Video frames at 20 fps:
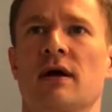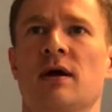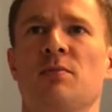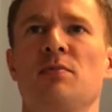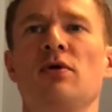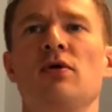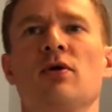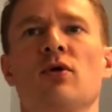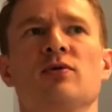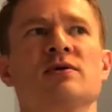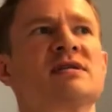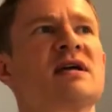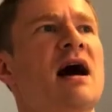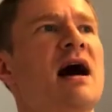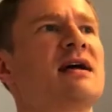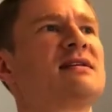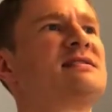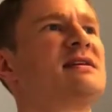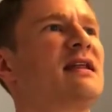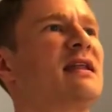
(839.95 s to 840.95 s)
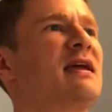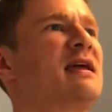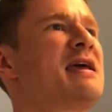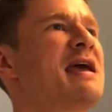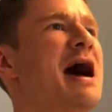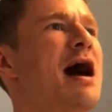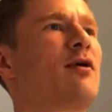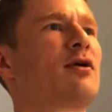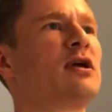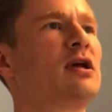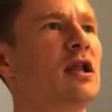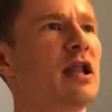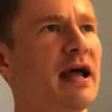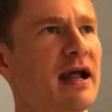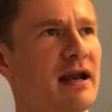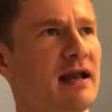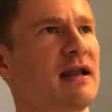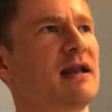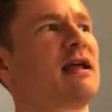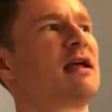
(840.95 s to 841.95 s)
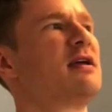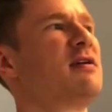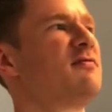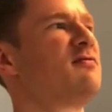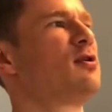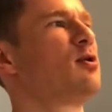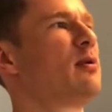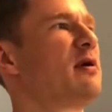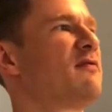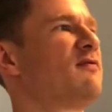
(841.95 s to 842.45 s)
The computer was constantly calculating to give you